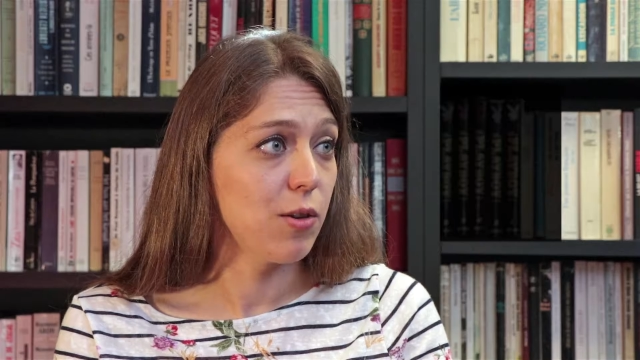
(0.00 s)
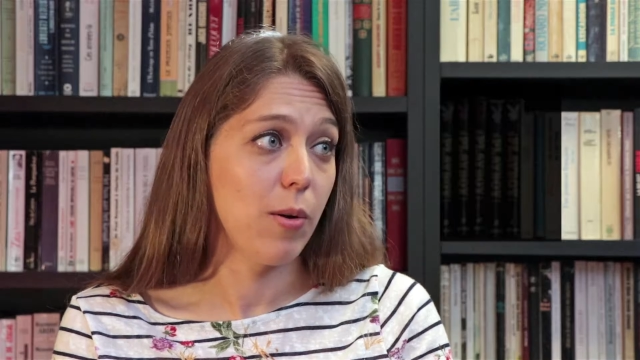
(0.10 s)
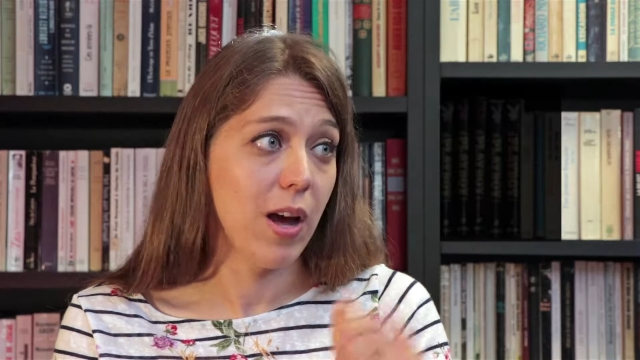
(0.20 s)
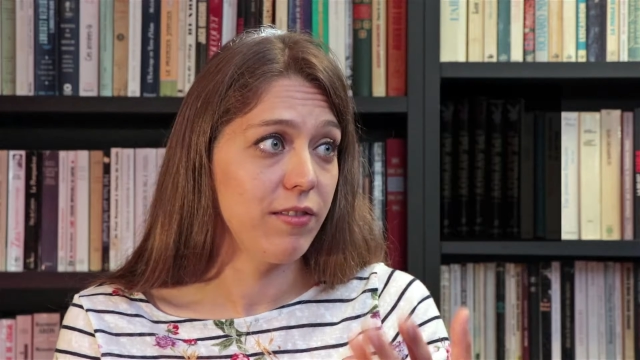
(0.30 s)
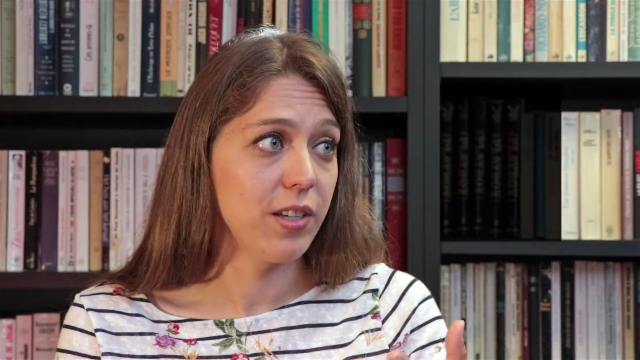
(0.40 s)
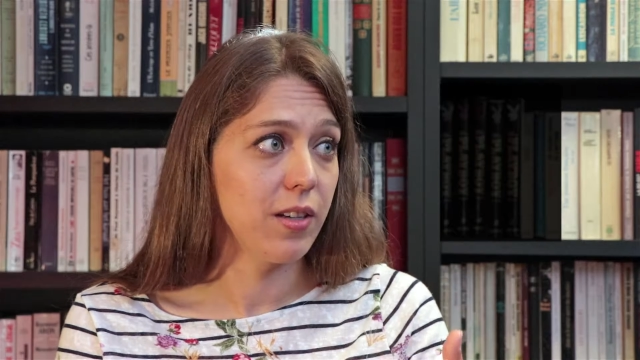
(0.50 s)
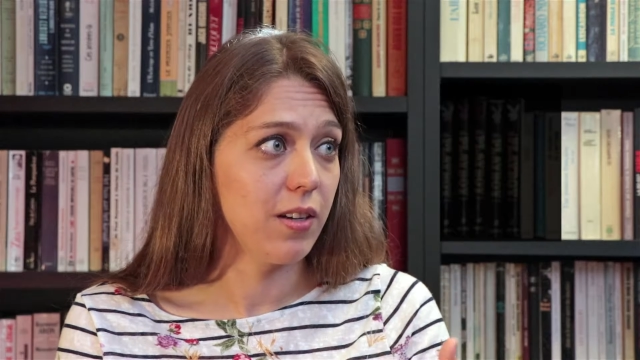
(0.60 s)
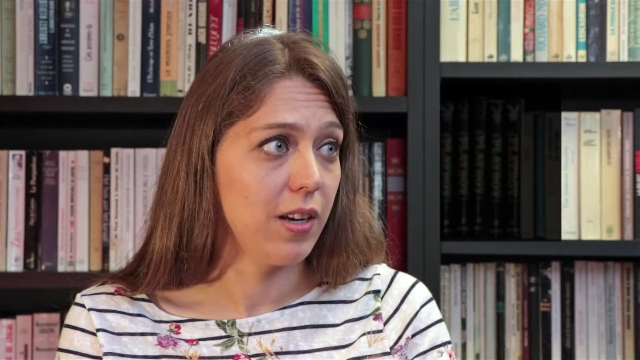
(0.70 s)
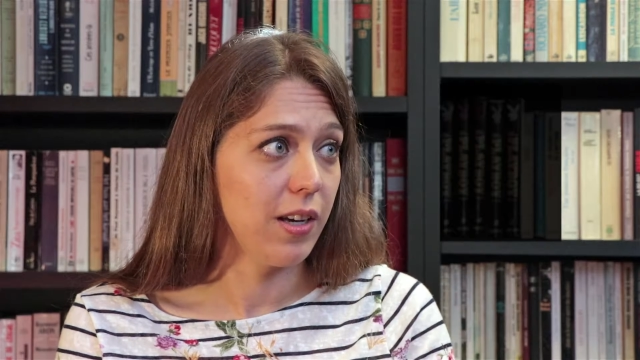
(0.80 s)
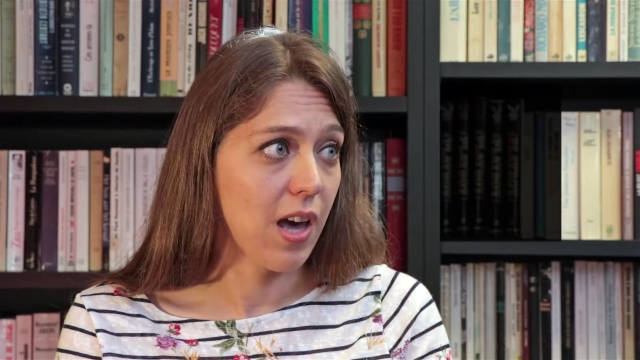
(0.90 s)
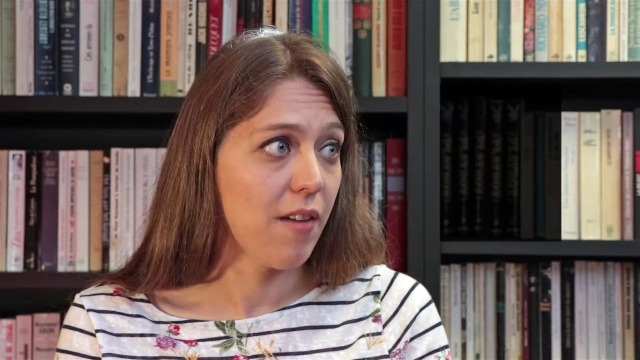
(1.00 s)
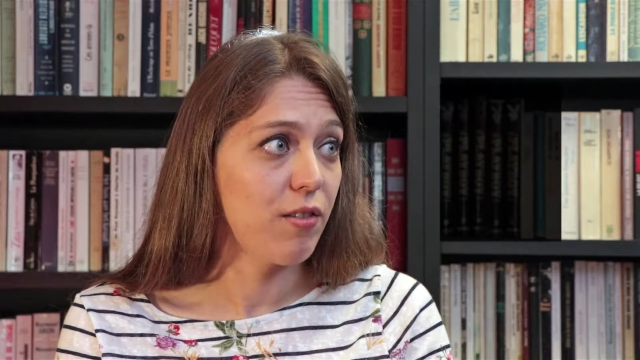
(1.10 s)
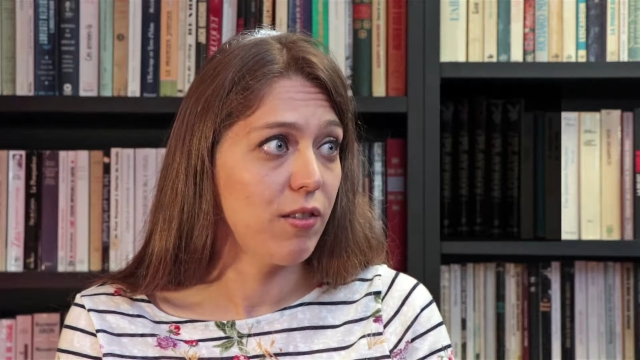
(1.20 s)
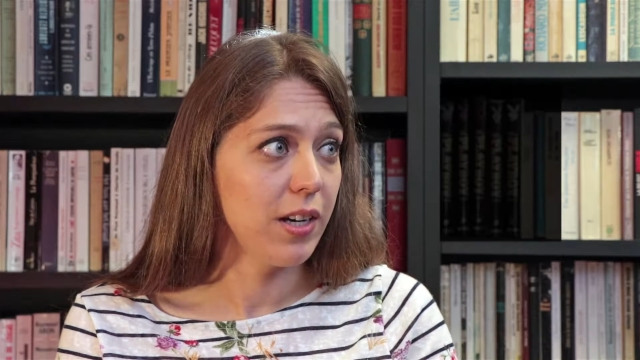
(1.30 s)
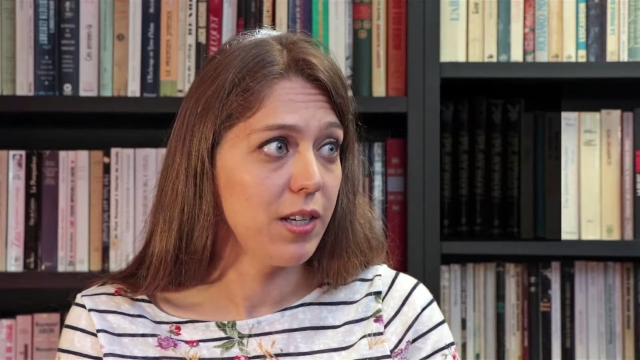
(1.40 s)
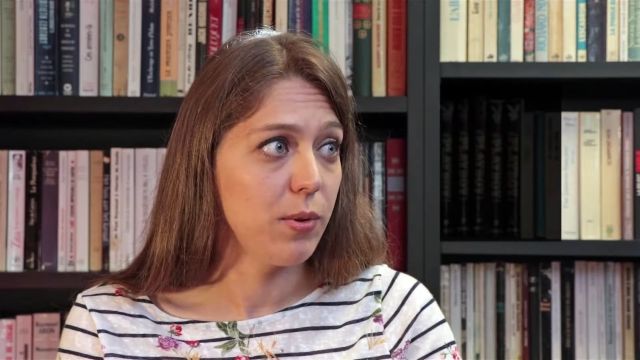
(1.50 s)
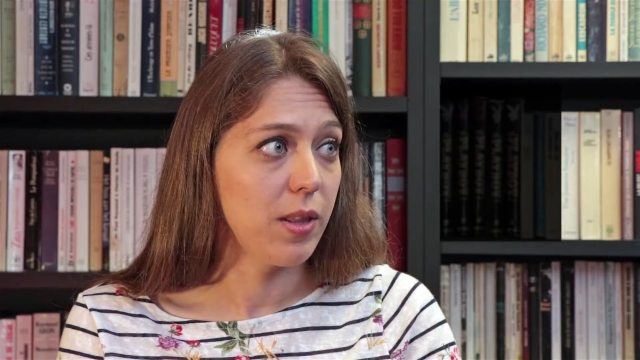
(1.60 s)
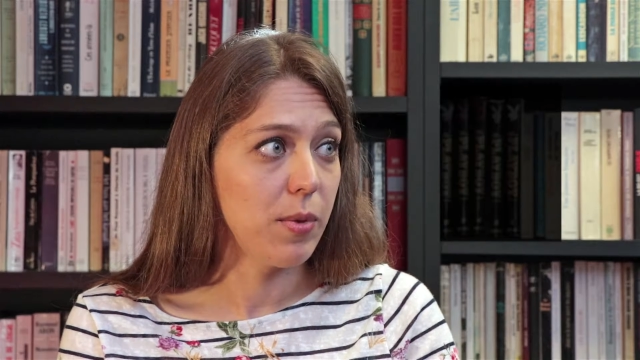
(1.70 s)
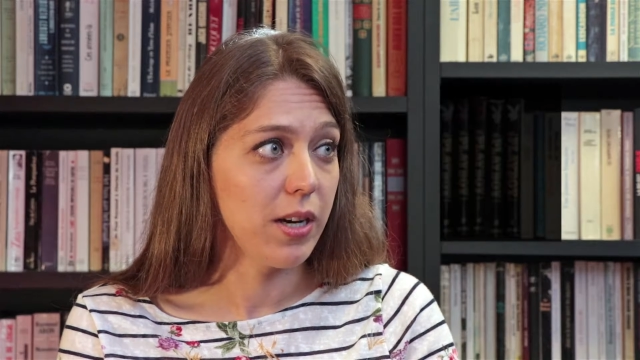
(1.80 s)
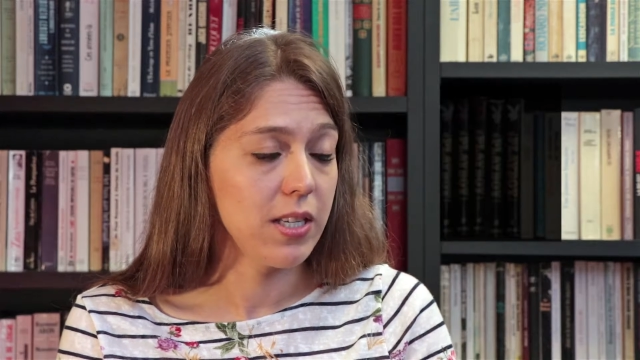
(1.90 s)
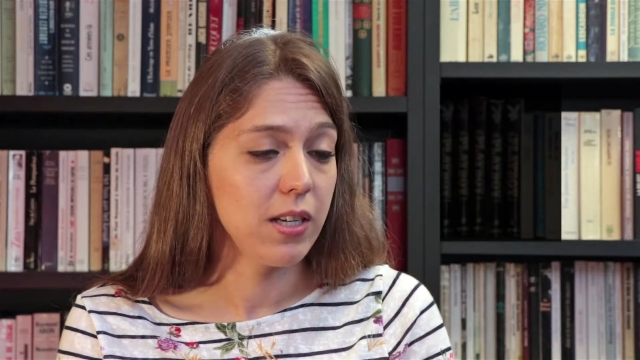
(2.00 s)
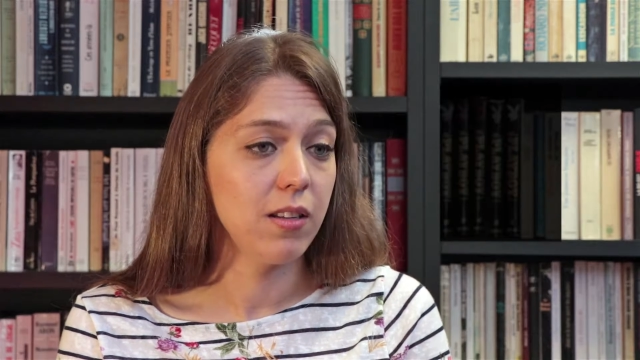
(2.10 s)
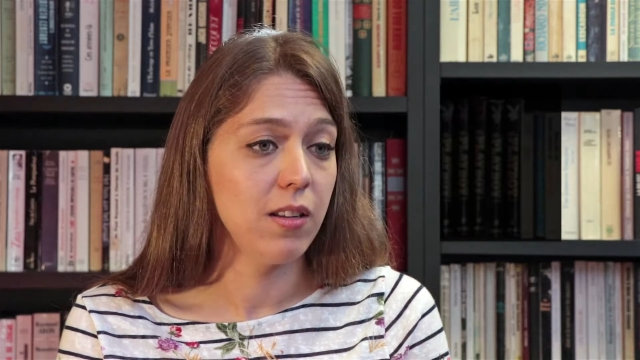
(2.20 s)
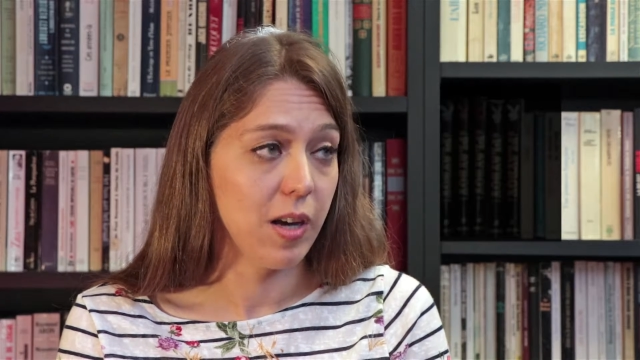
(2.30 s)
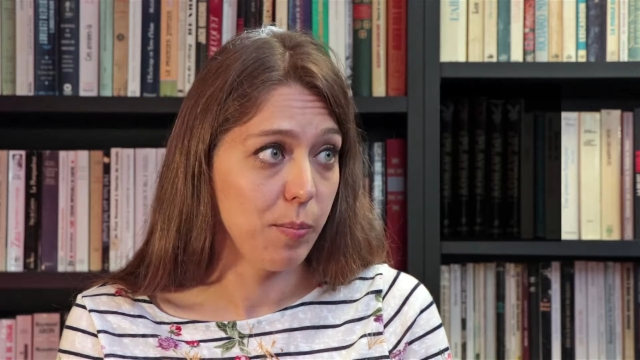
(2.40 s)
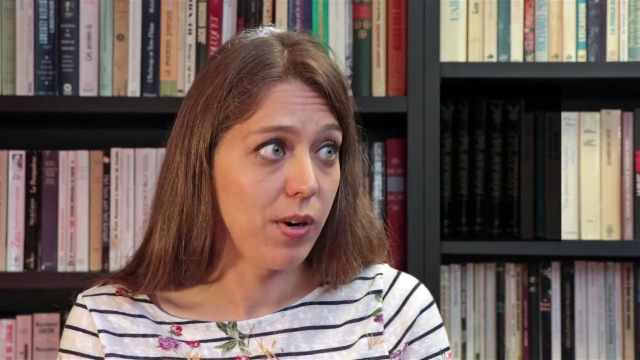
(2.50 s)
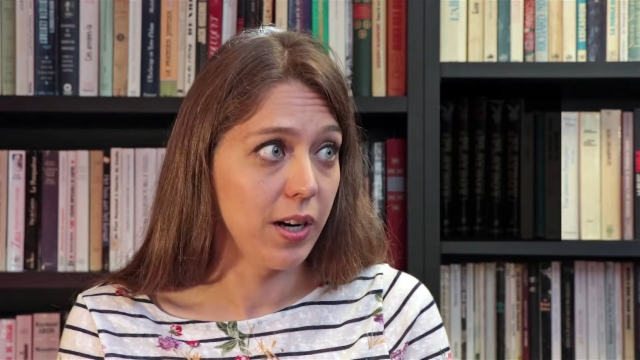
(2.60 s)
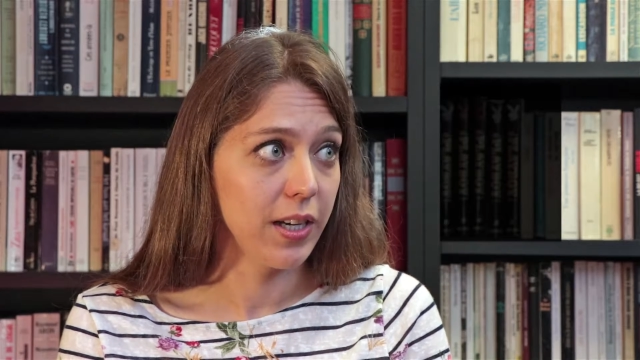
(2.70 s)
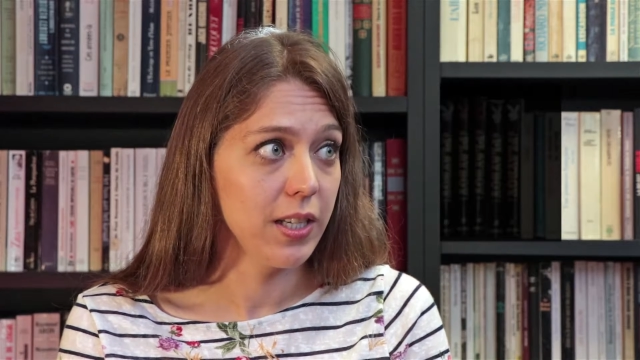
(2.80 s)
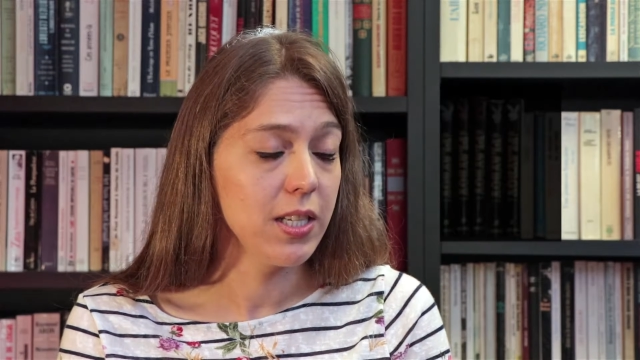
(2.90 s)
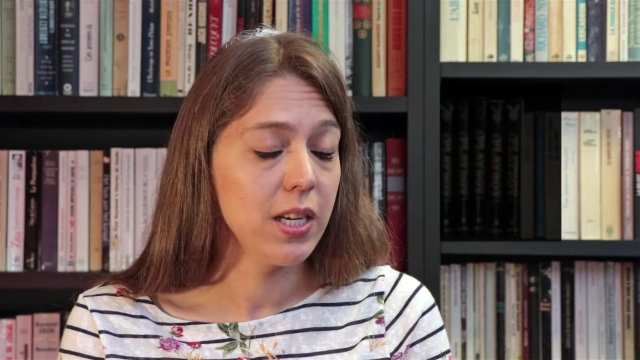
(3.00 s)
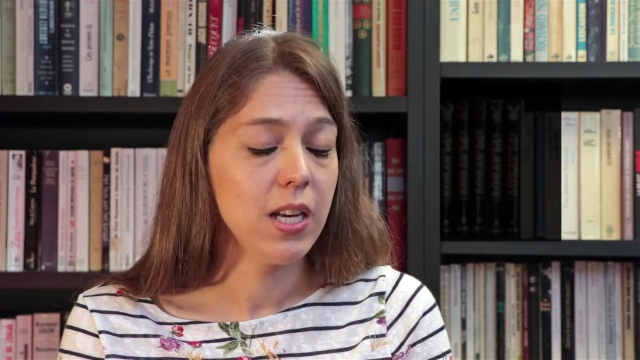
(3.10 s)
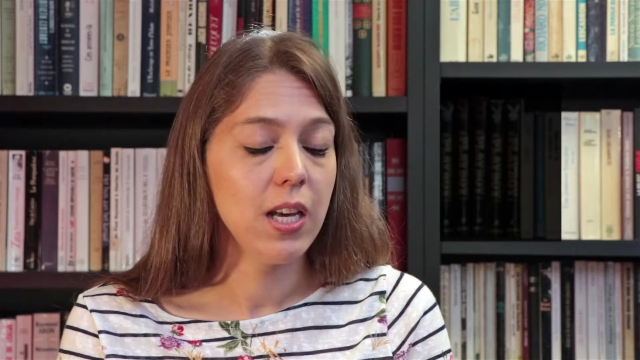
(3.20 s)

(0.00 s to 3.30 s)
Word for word: So after I have a ride with a bicycle, I park it